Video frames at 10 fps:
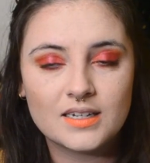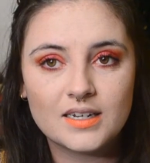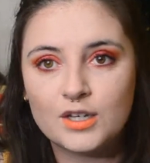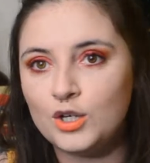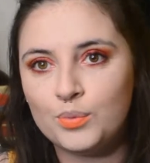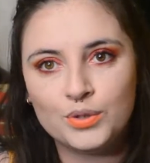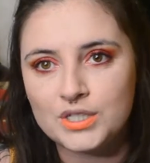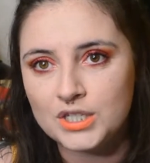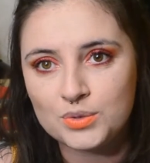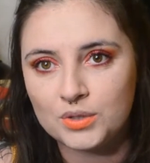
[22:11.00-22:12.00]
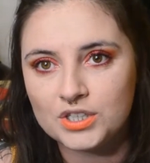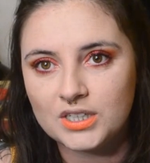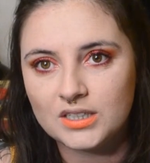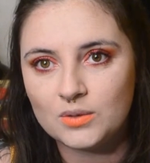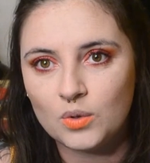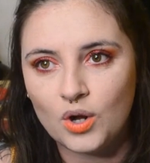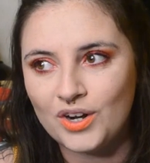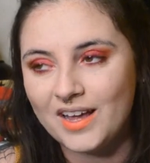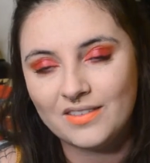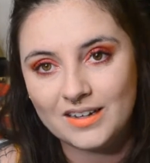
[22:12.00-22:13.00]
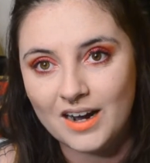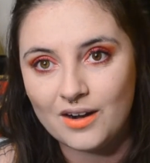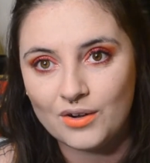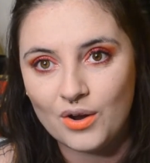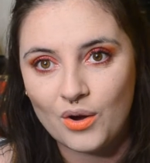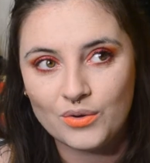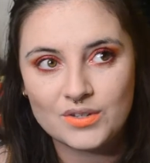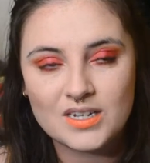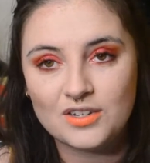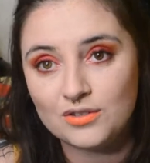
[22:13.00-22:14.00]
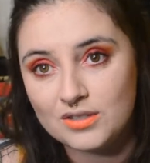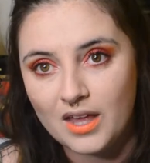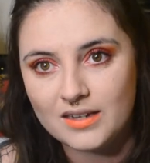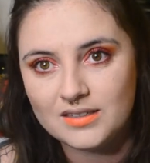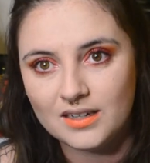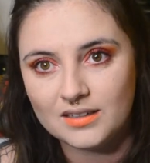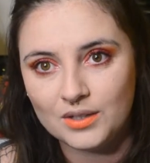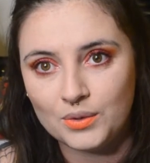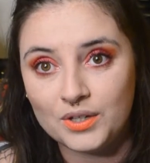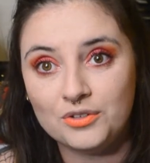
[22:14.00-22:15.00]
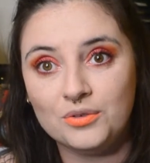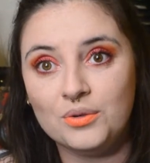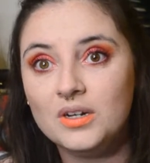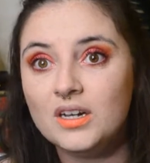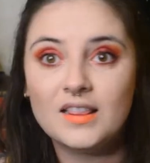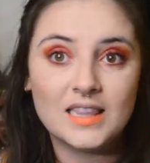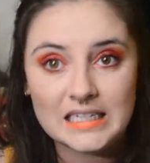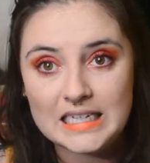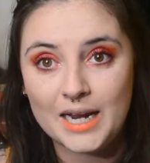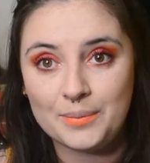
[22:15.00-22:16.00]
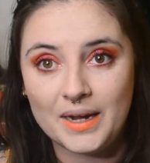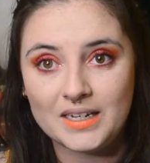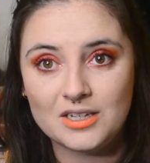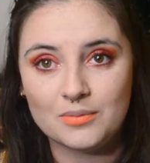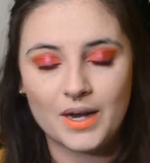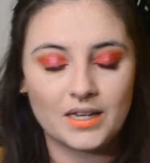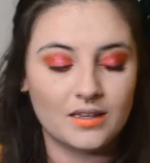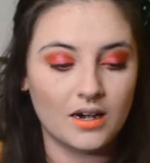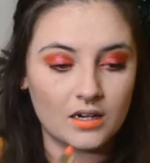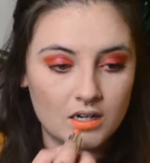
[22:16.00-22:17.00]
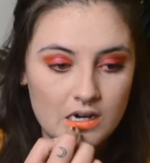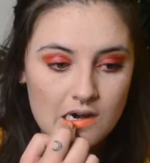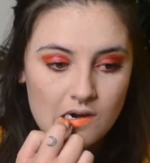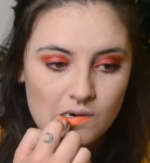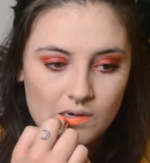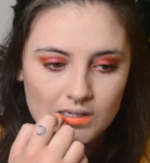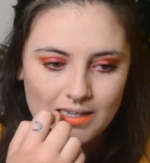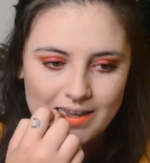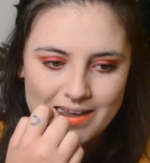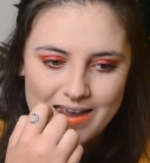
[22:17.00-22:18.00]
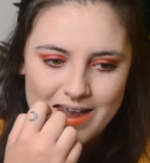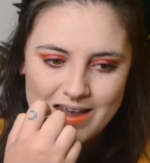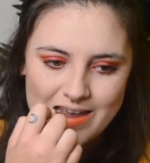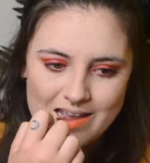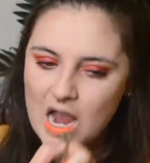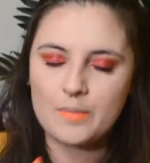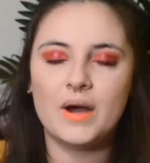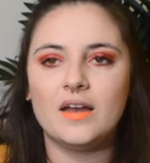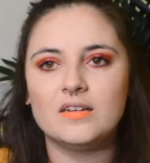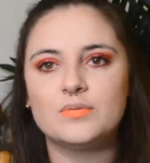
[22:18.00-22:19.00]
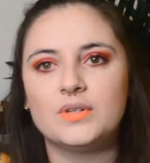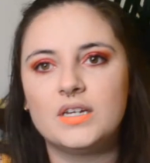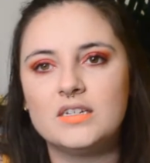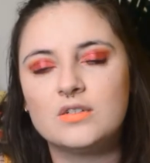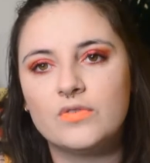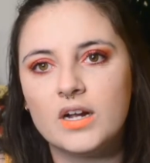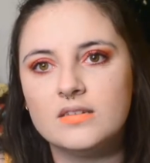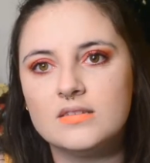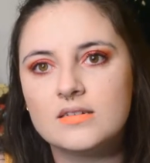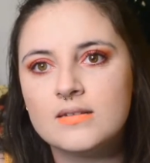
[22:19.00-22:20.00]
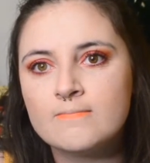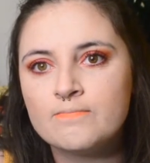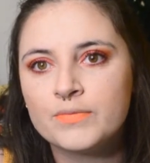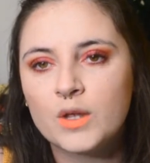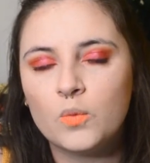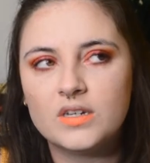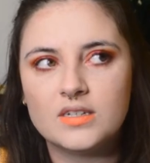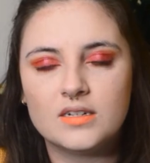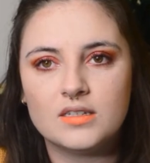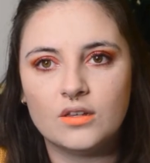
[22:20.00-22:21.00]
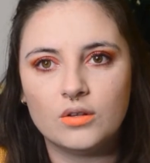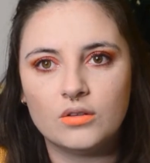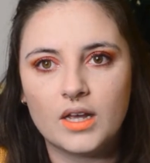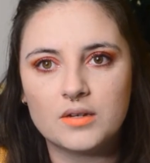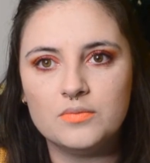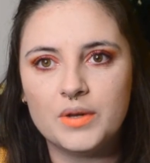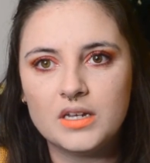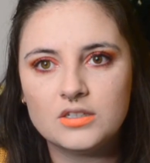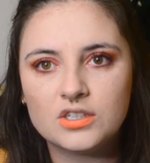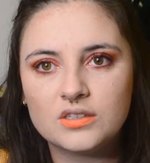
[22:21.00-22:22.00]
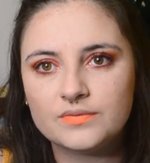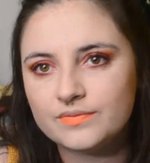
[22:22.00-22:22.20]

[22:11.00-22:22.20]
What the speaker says: you put dishwashing liquid on and the garden hose and you slide down a little hill that dad made in your backyard. Or like my husband and his friends went down to the like beach